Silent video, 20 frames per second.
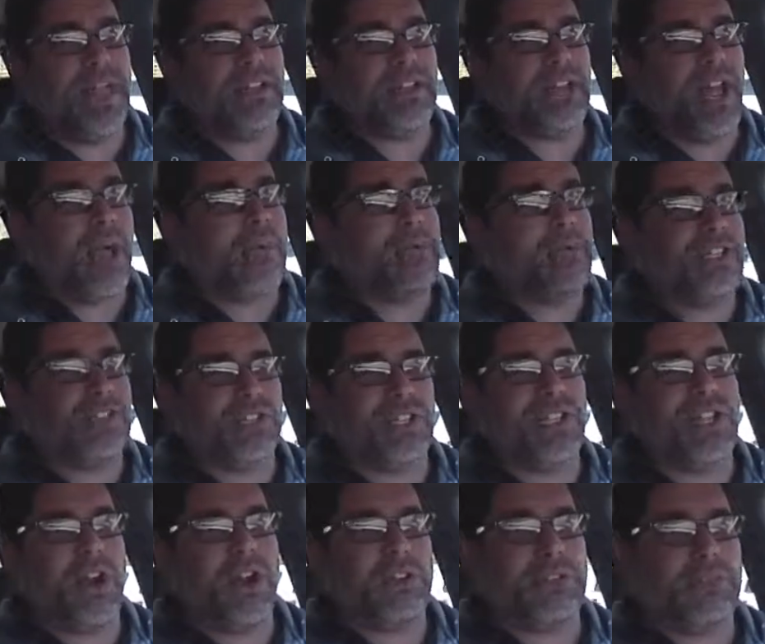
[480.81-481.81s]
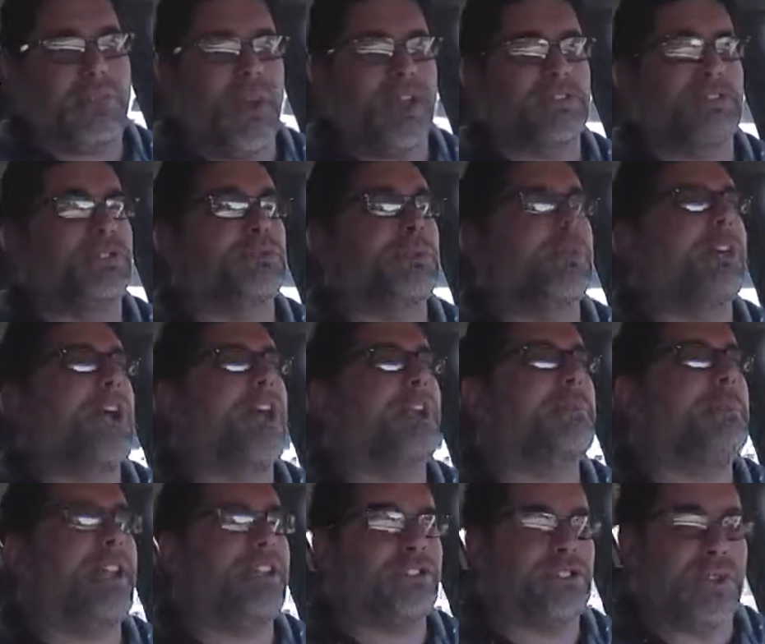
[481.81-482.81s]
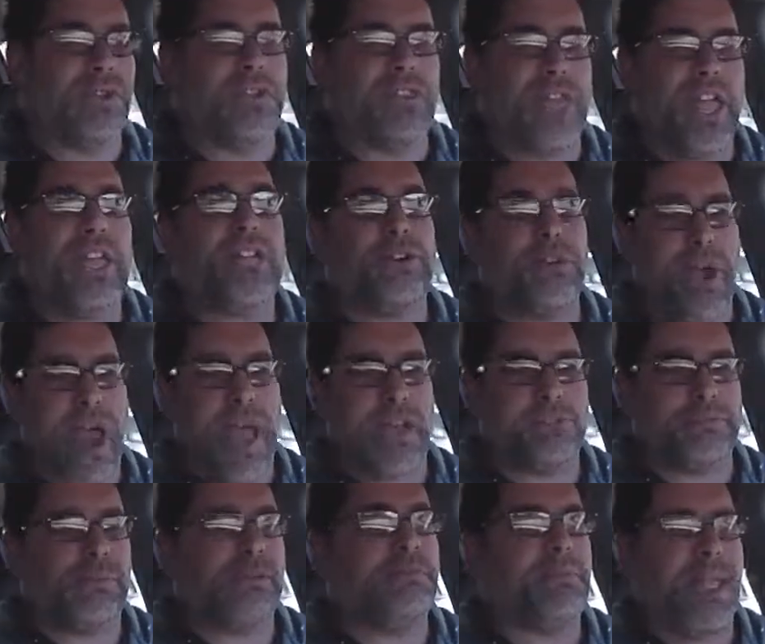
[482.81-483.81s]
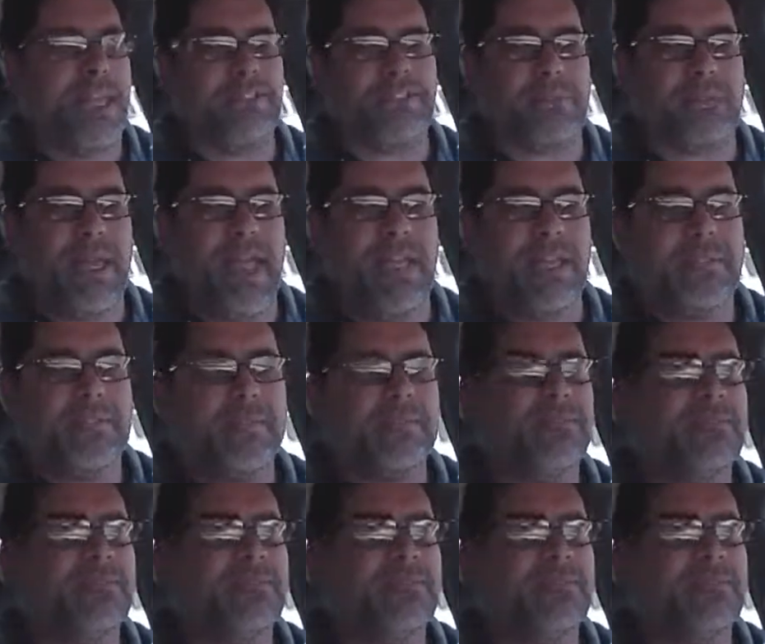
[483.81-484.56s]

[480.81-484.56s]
not mentioning our sponsors, we got to make sure and thank Craftsman, Made to Make,